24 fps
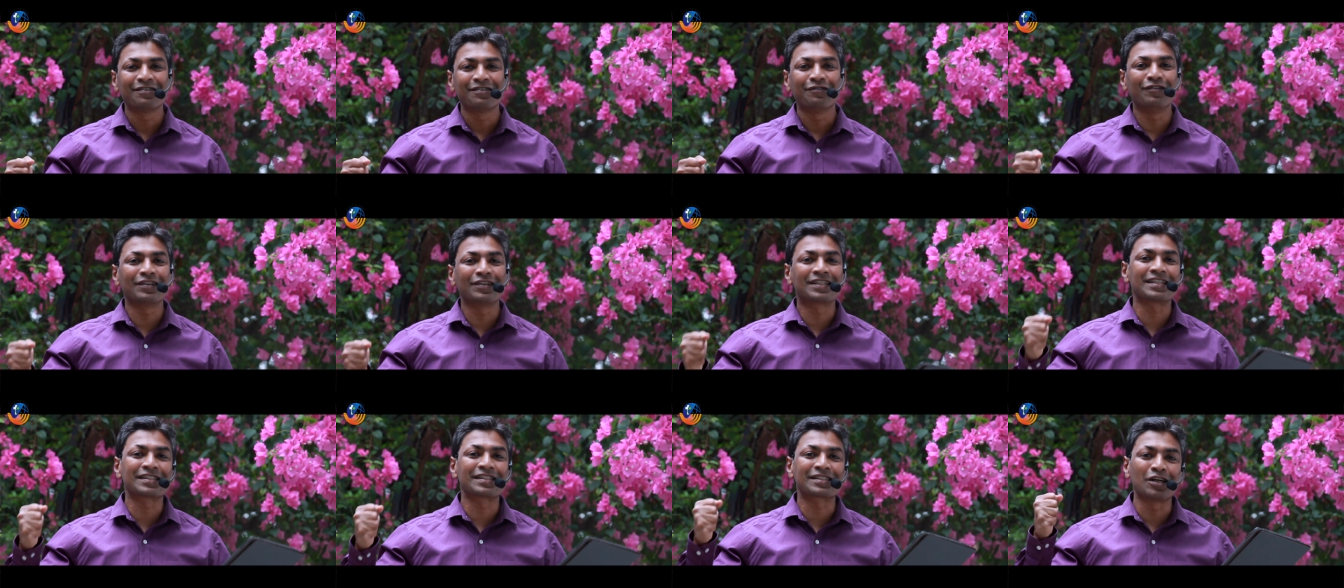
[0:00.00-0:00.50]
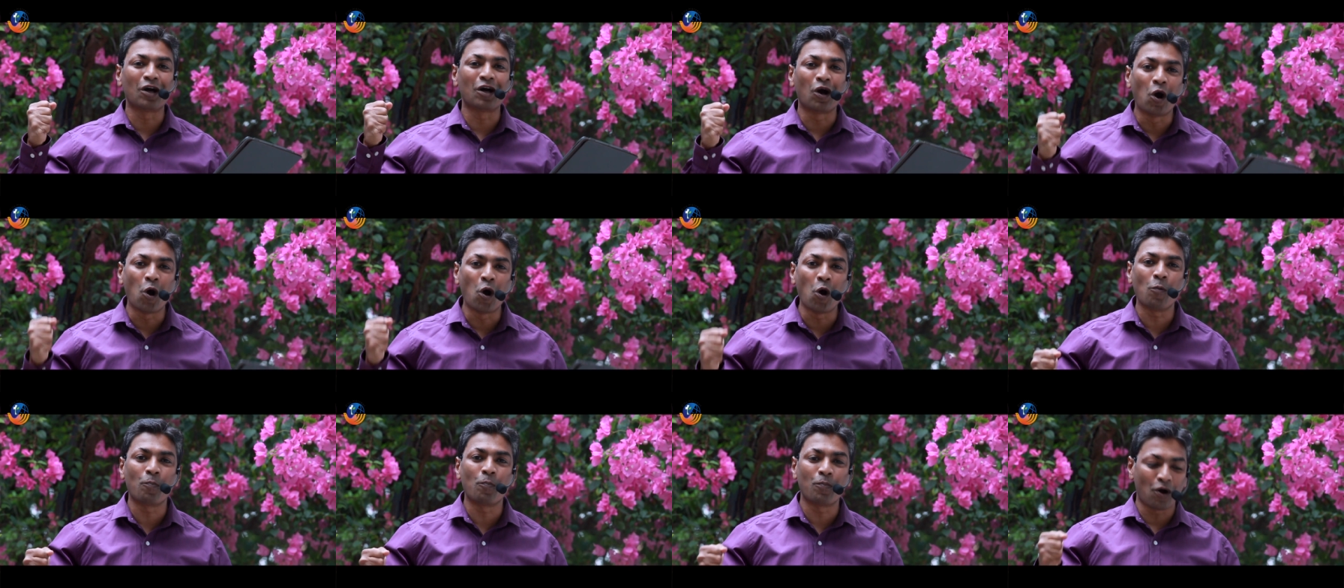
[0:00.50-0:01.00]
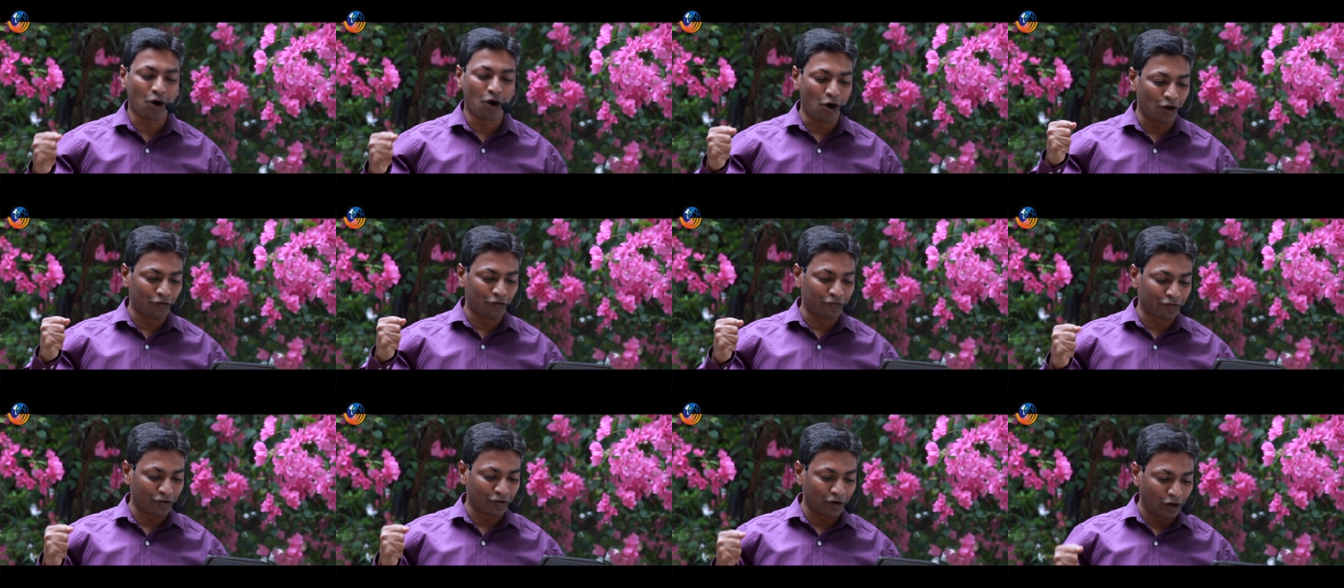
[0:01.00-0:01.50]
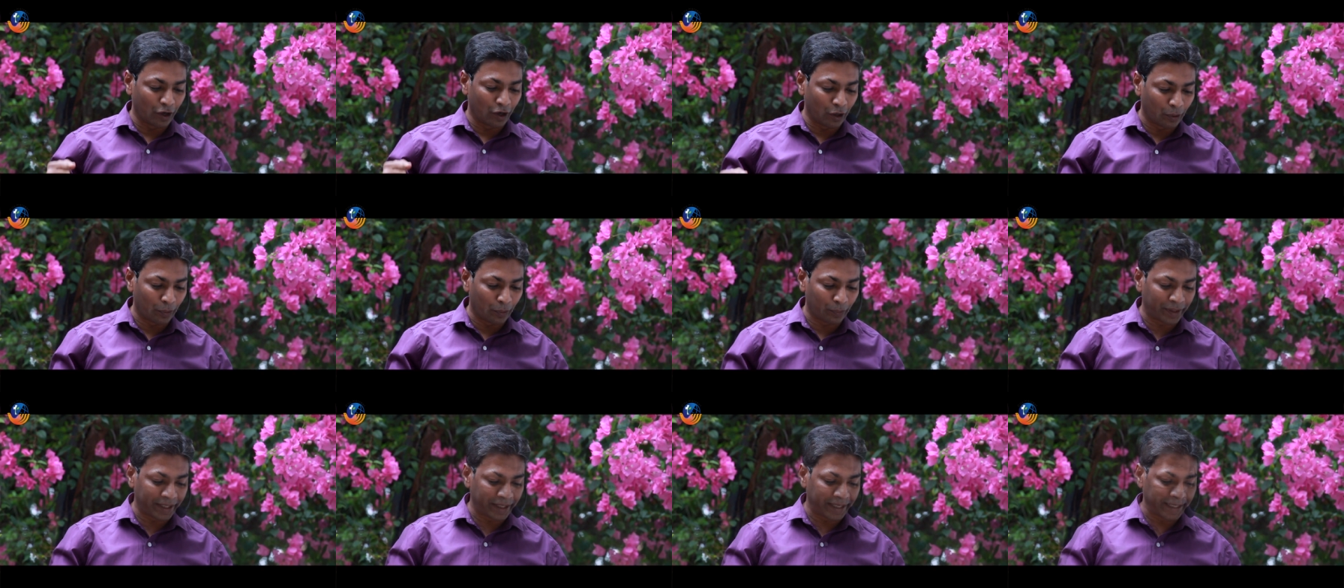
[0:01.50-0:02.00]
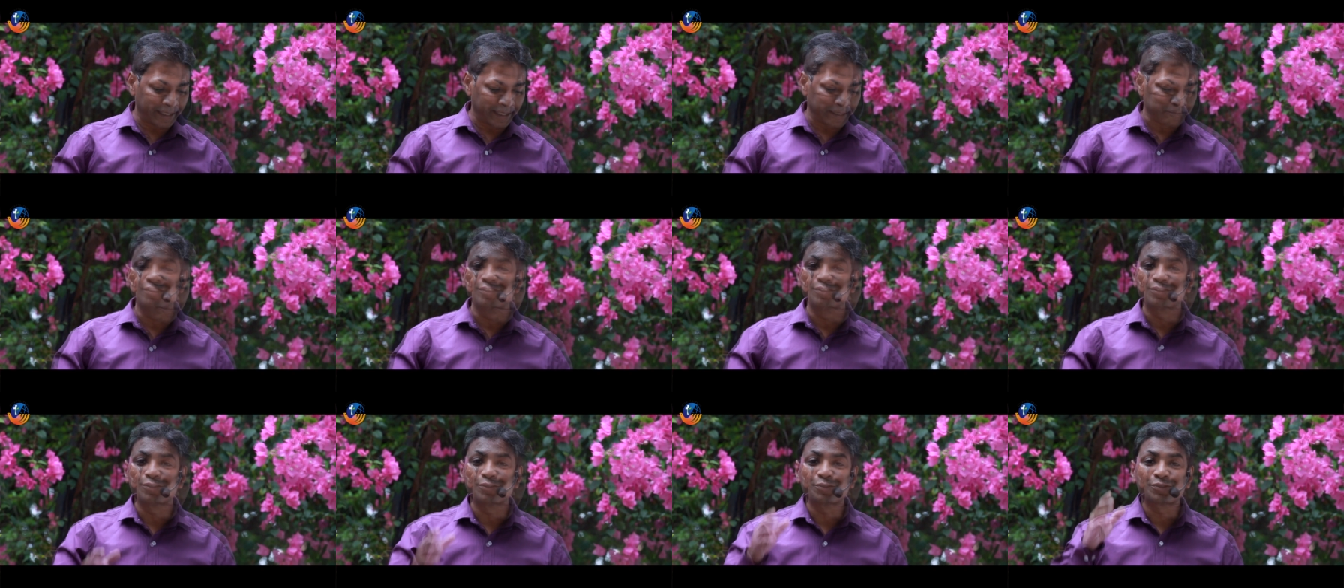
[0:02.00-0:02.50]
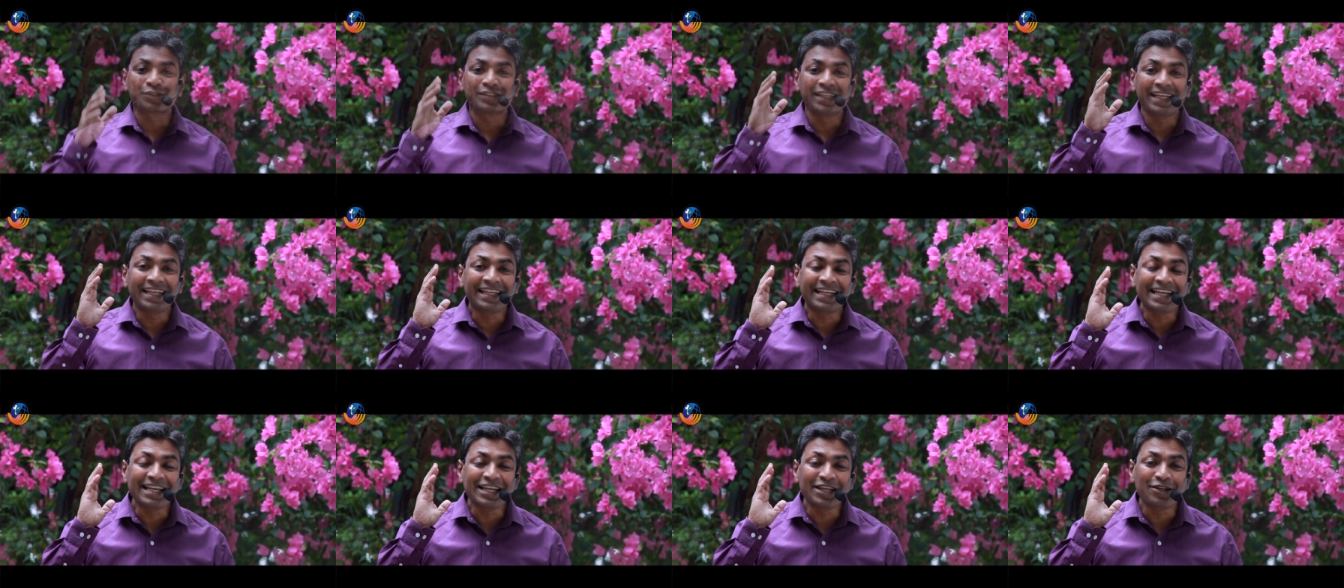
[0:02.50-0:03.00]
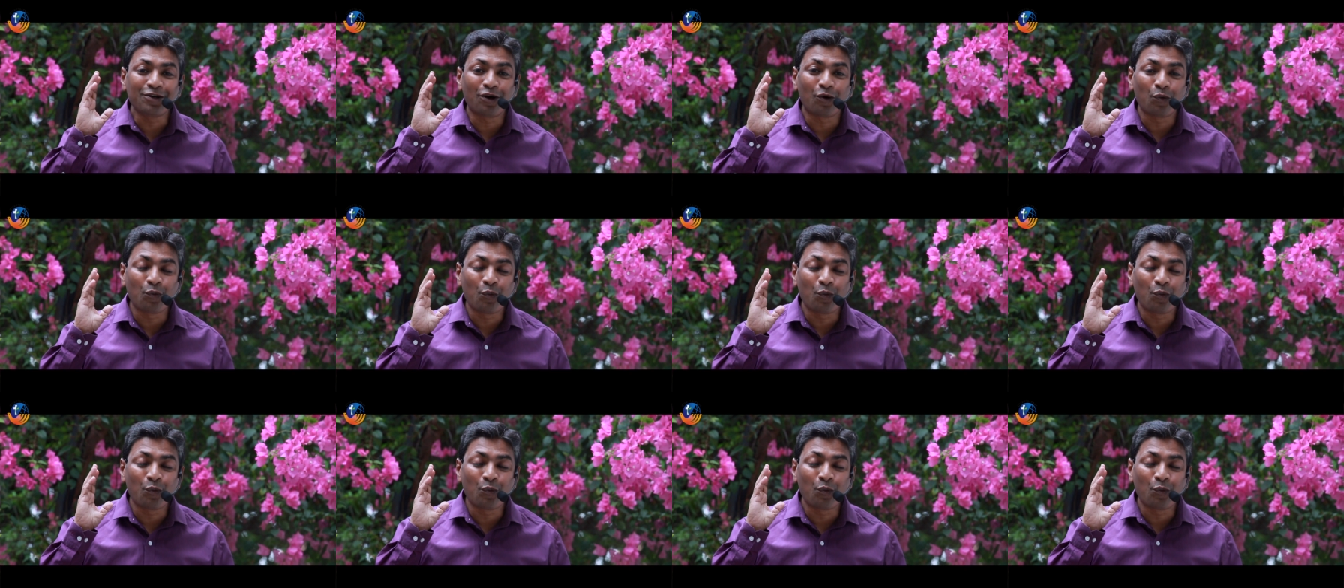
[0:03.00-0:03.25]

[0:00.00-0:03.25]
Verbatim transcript: which is the hope of glory. So seeking your